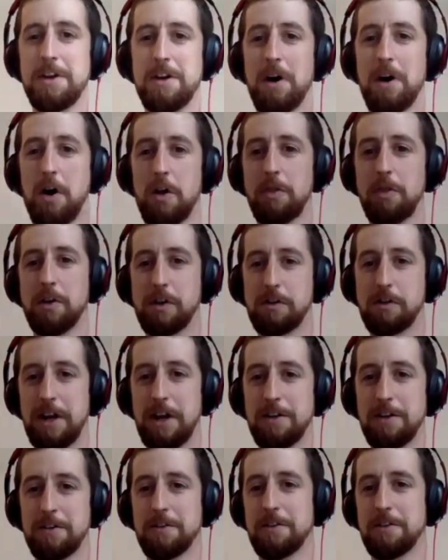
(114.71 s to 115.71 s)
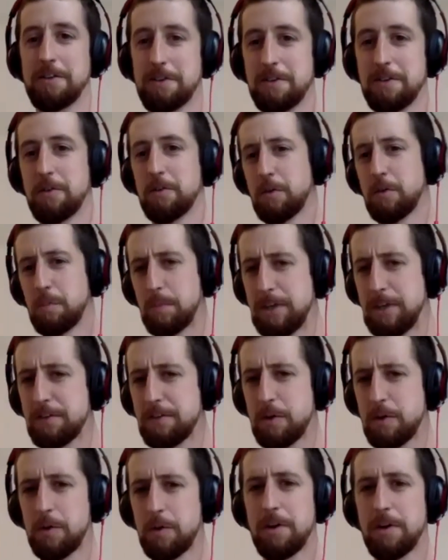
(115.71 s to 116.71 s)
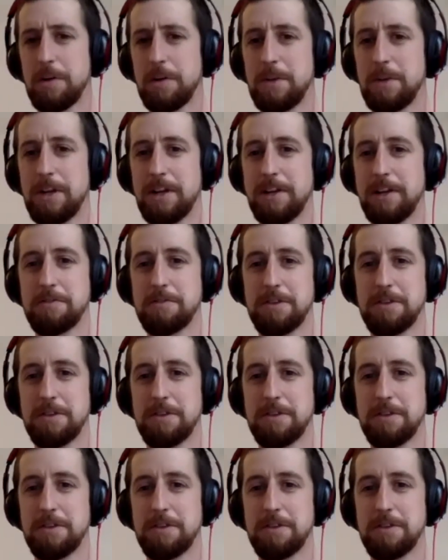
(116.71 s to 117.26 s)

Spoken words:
on the ground, also Peace Corps, I believe.